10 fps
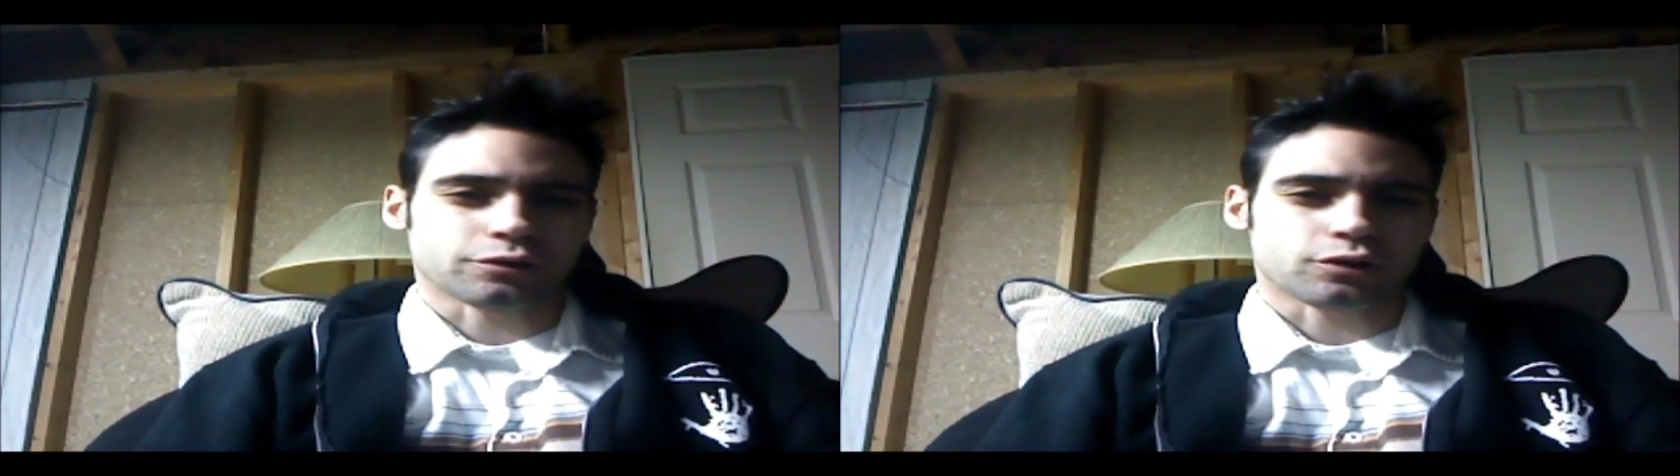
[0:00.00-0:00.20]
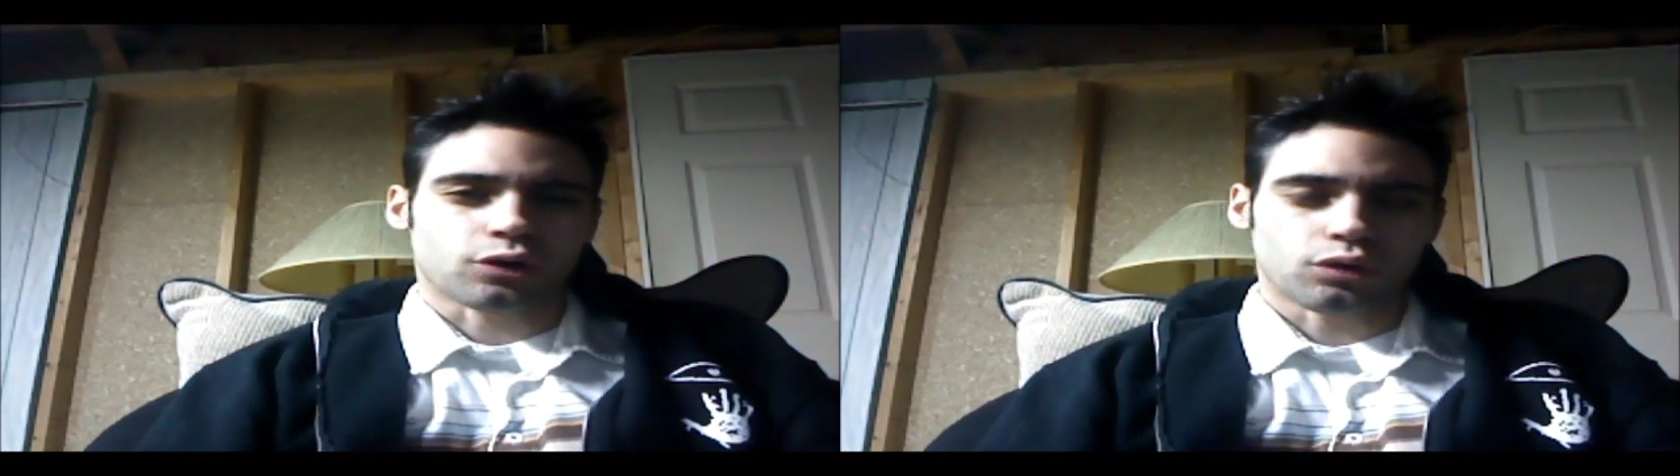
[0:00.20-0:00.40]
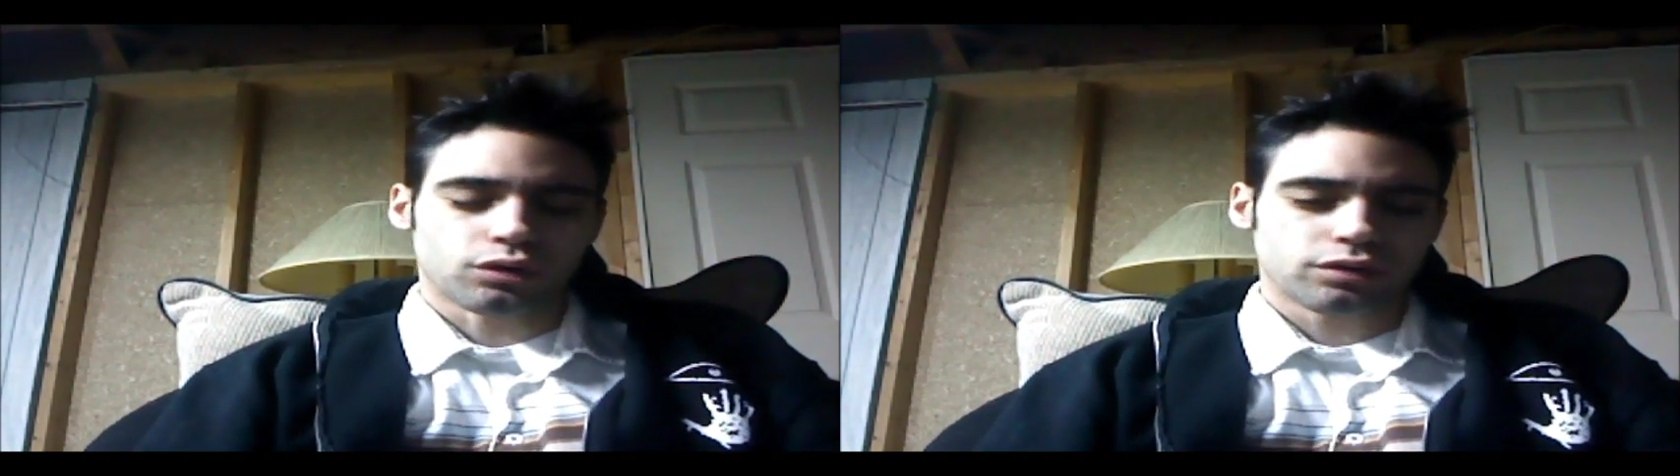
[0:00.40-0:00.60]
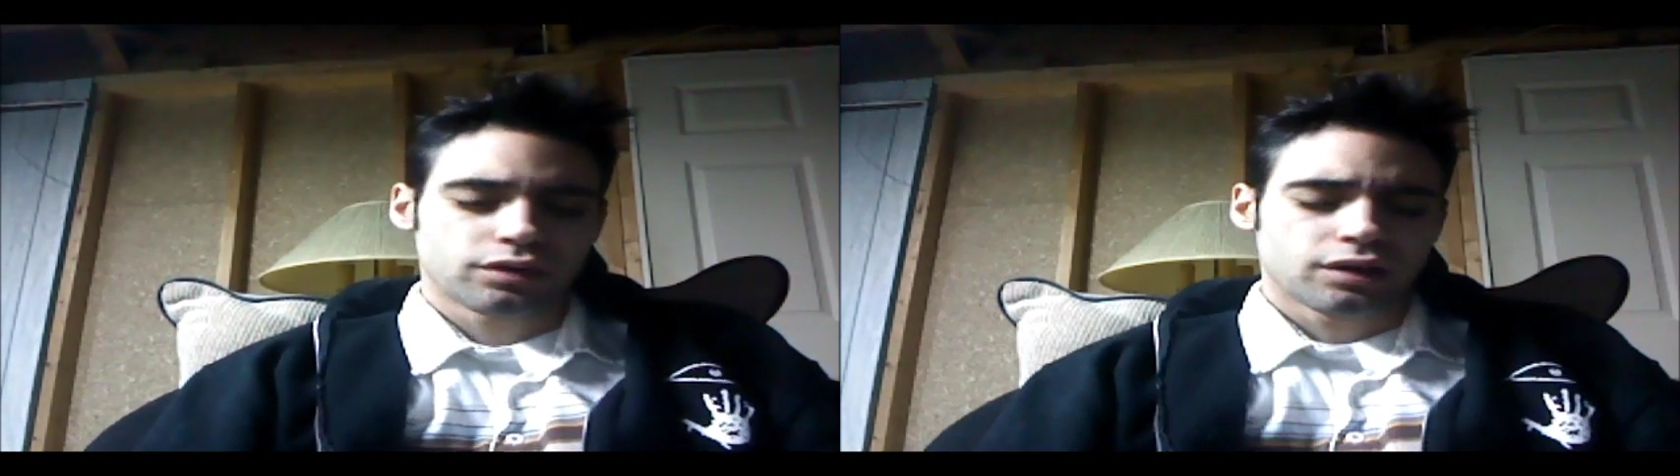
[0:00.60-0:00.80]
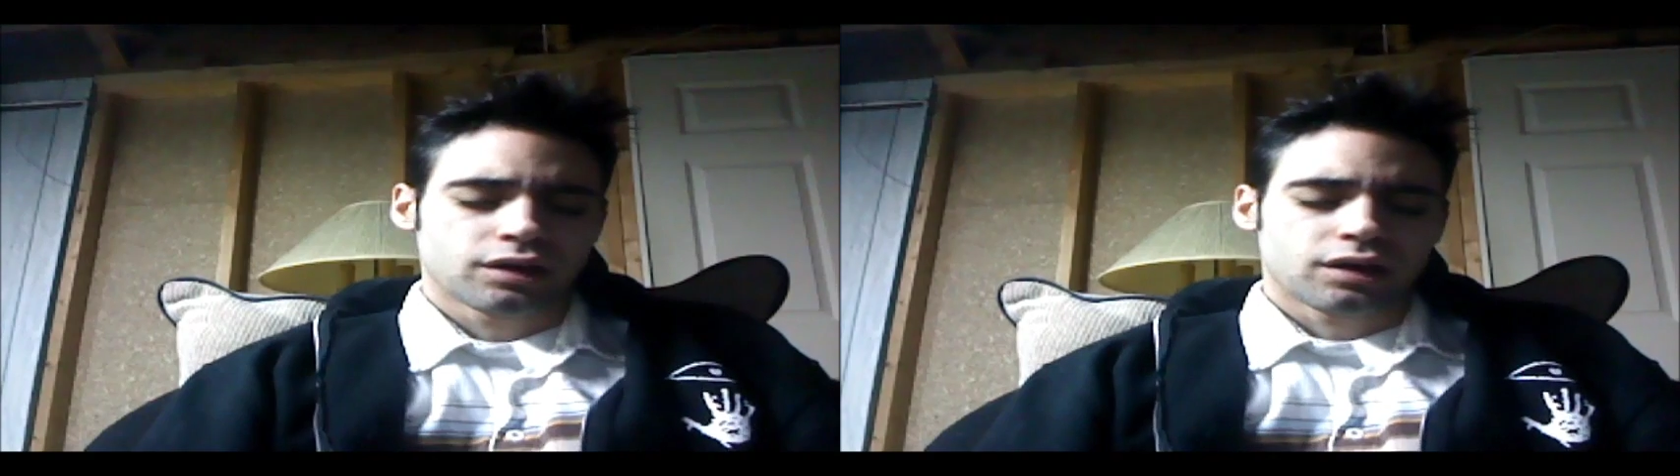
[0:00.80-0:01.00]
cold,
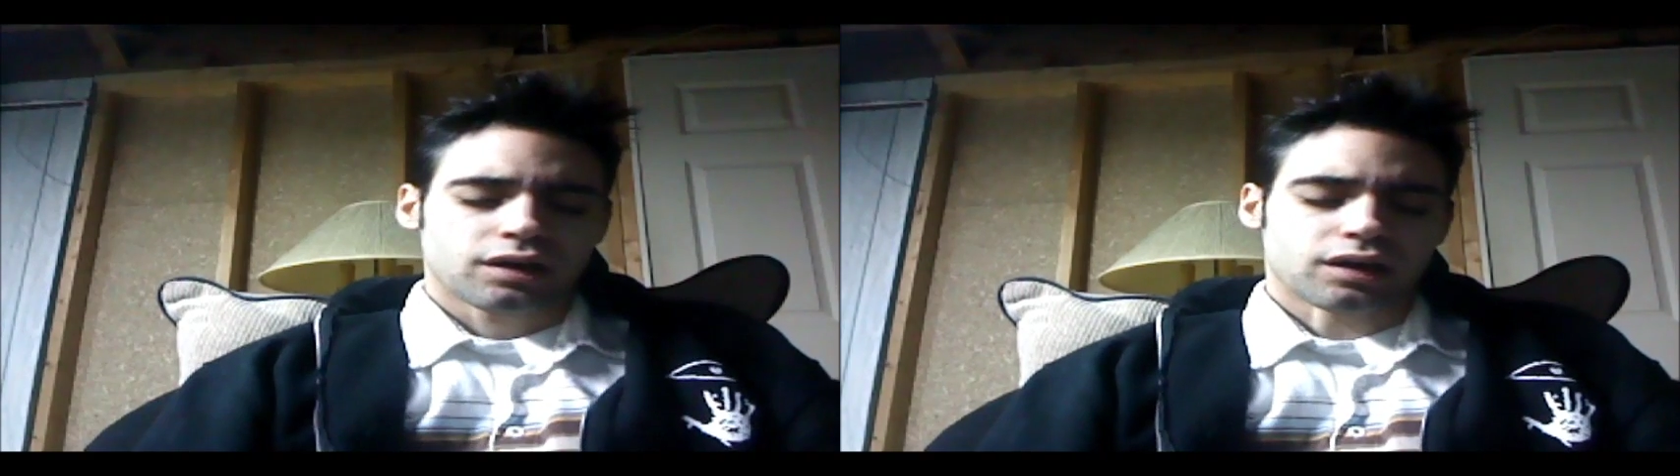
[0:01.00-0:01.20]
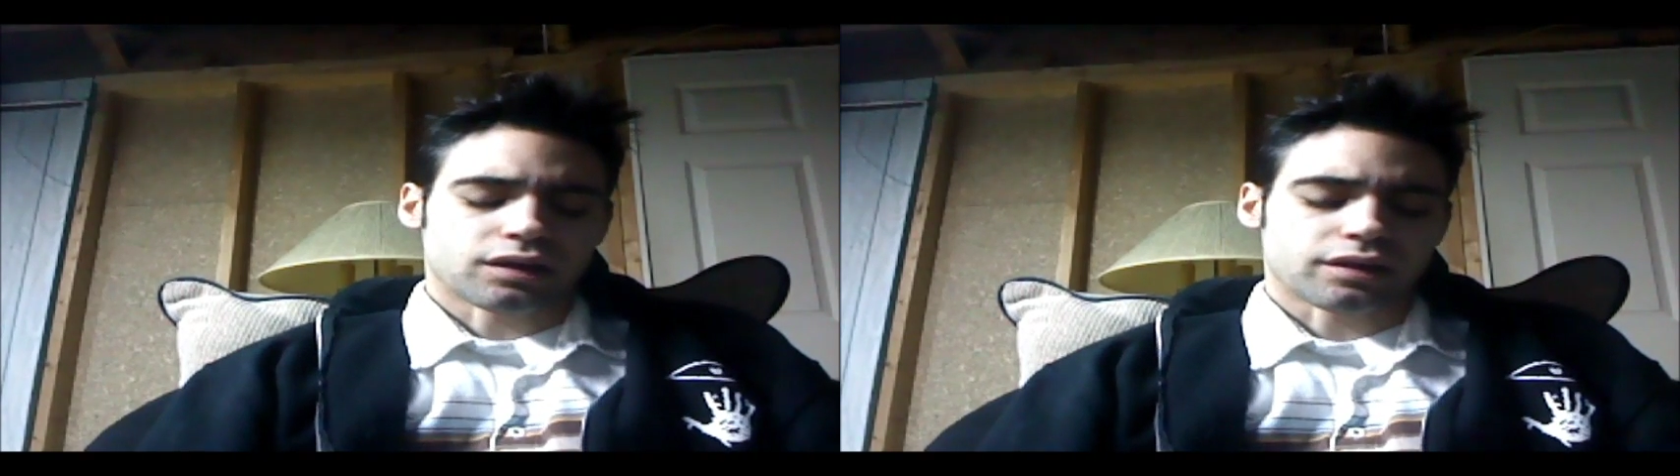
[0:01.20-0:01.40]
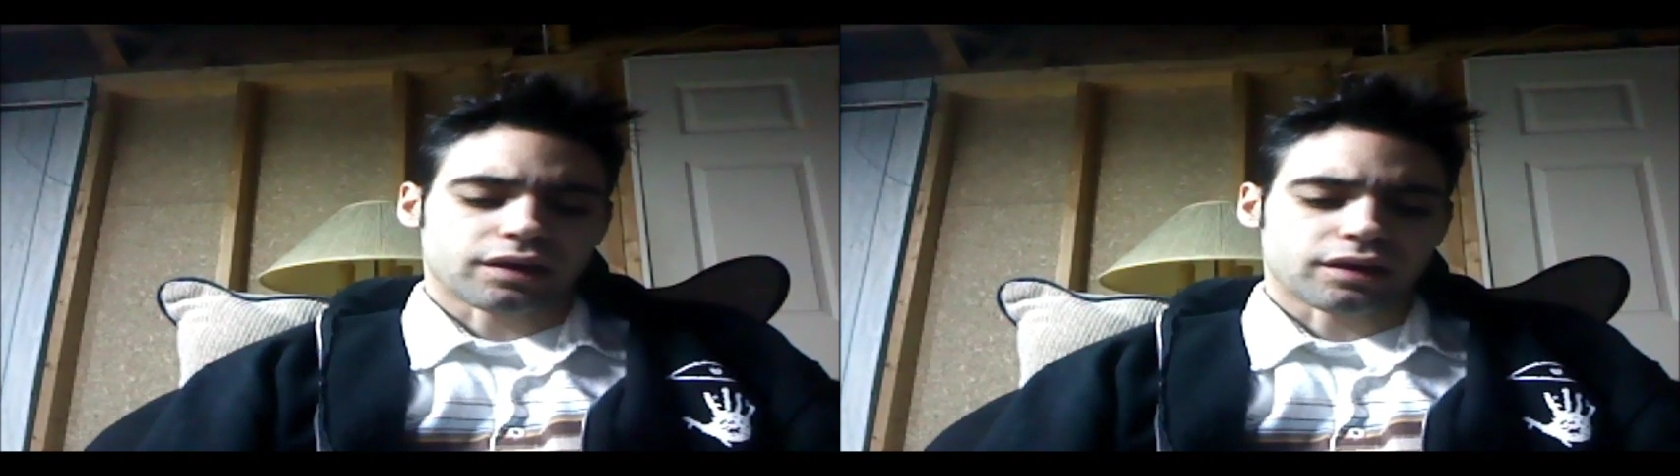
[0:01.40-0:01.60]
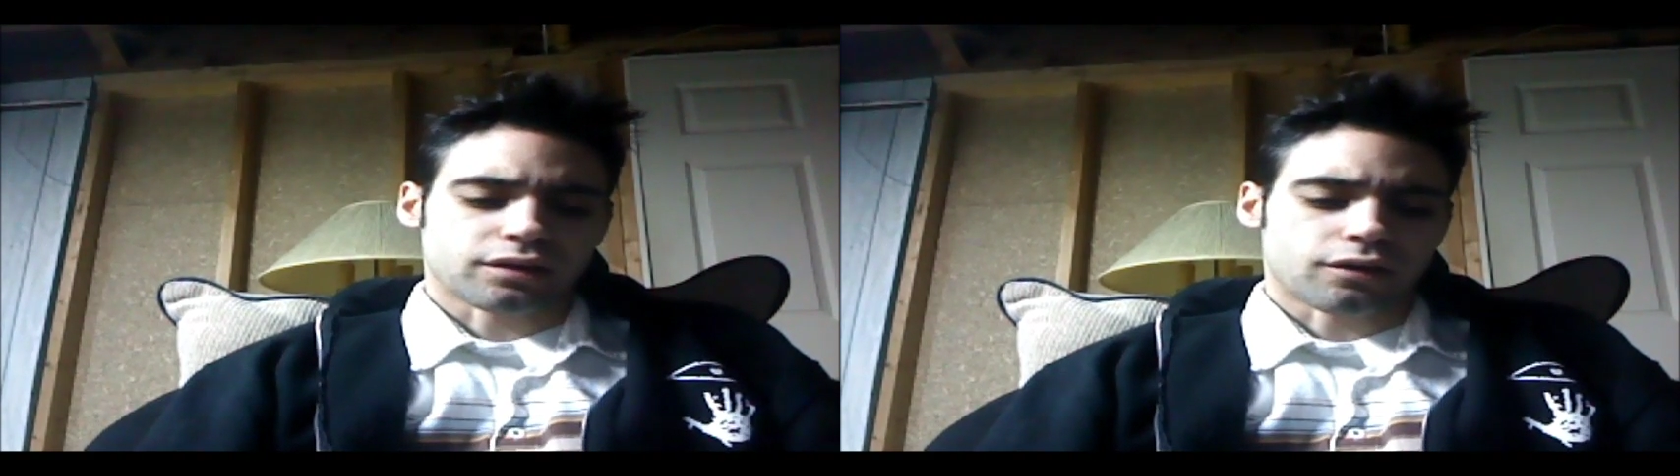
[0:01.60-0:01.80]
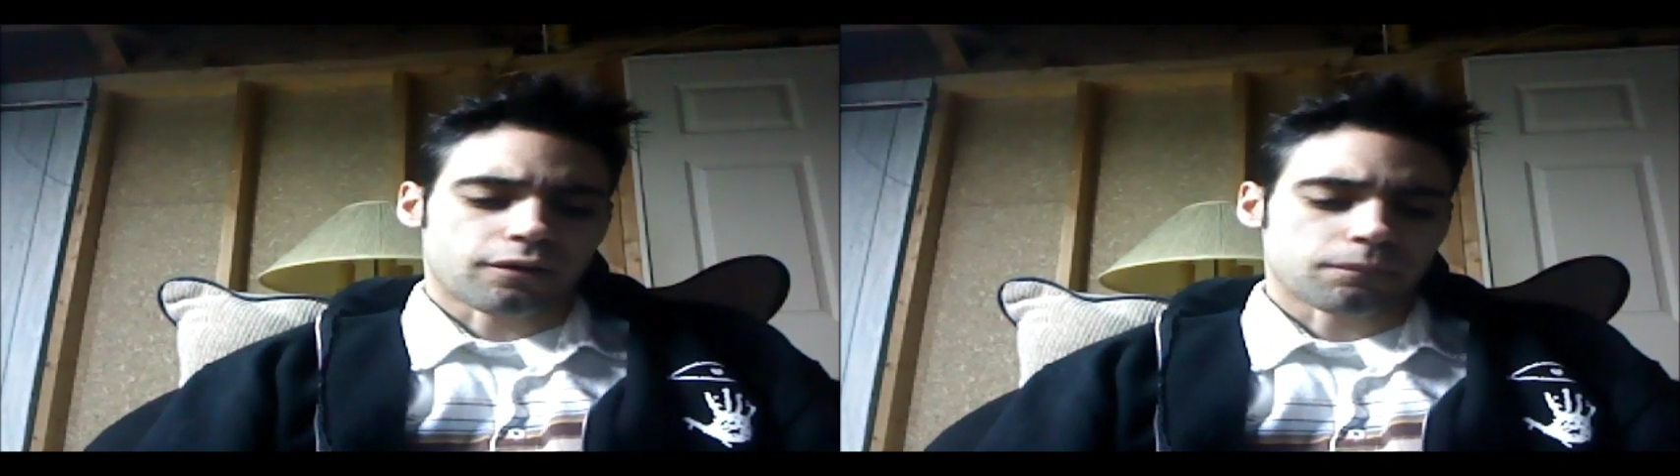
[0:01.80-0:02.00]
and
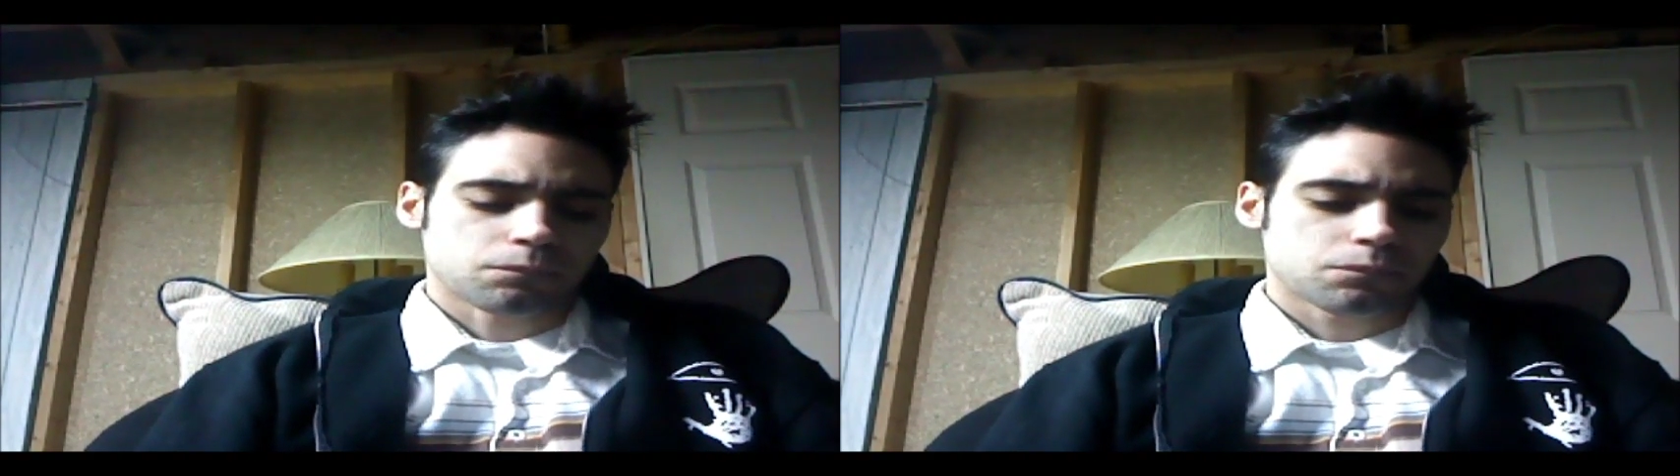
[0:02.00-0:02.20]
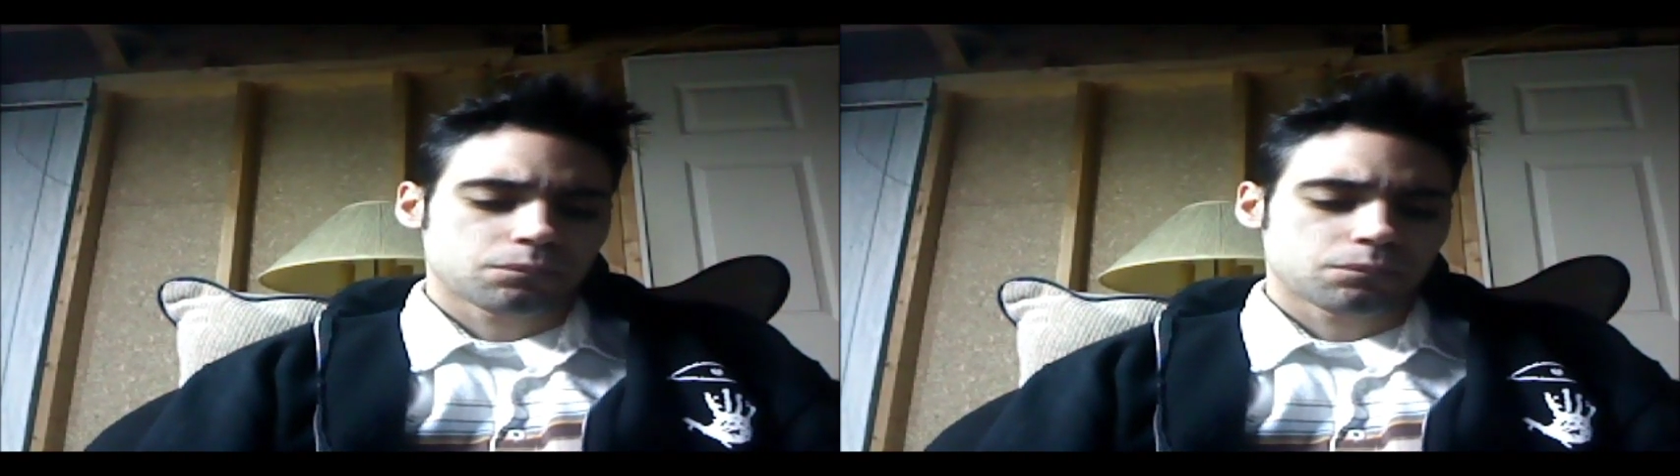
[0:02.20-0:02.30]
then